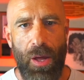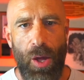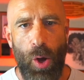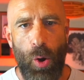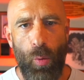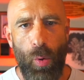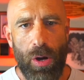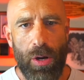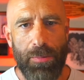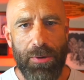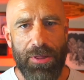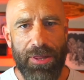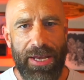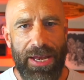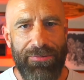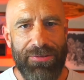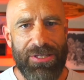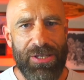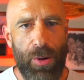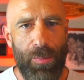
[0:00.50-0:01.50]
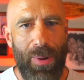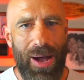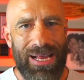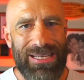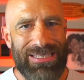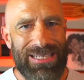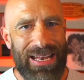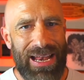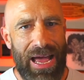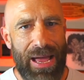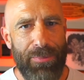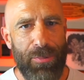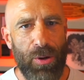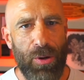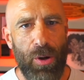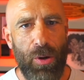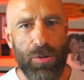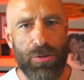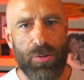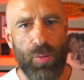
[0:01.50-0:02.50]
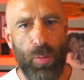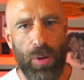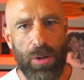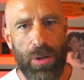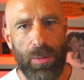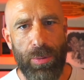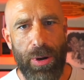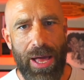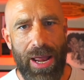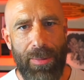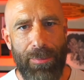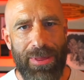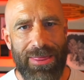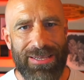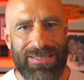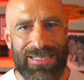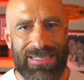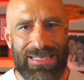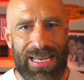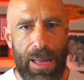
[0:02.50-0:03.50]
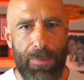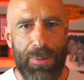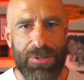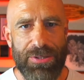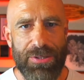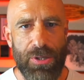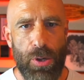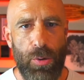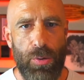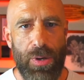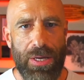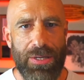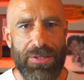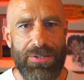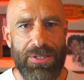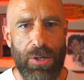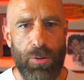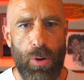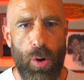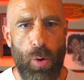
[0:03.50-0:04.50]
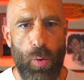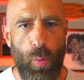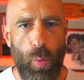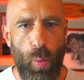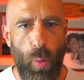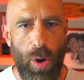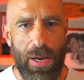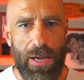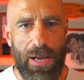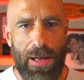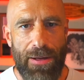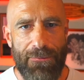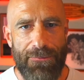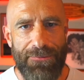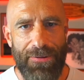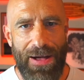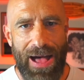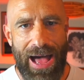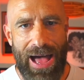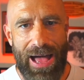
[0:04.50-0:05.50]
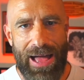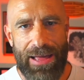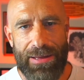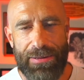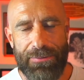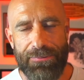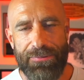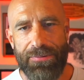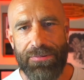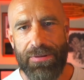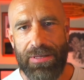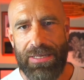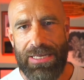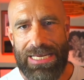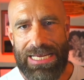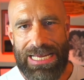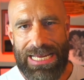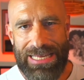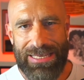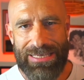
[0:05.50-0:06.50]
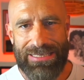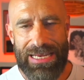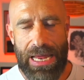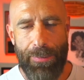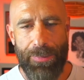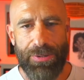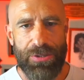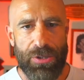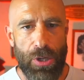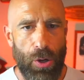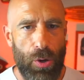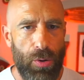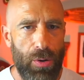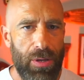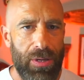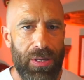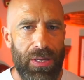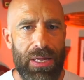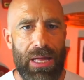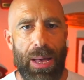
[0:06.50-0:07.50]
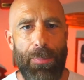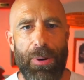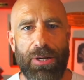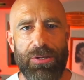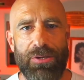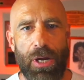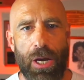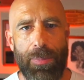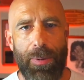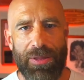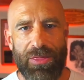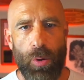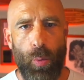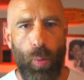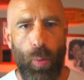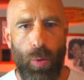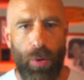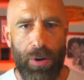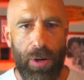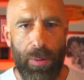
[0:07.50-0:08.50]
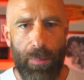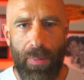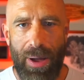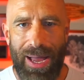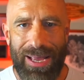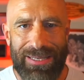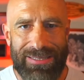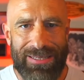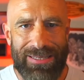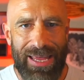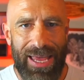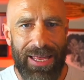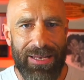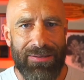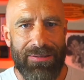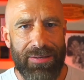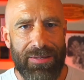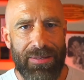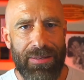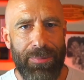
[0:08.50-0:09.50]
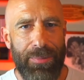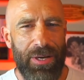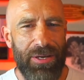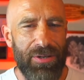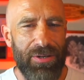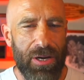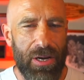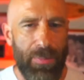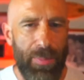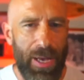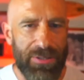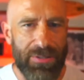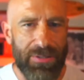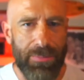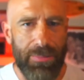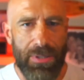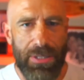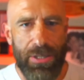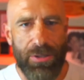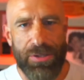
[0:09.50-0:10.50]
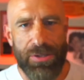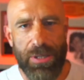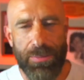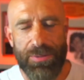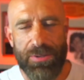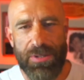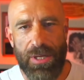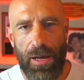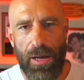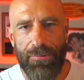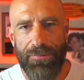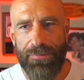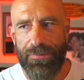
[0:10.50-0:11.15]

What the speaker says: Welcome to the Navy SEAL Mindset. I'm your host, William Bradham, and this is episode 015. In this episode, I'm going to talk about the warrior mindset. I'm going to talk about some leadership stuff,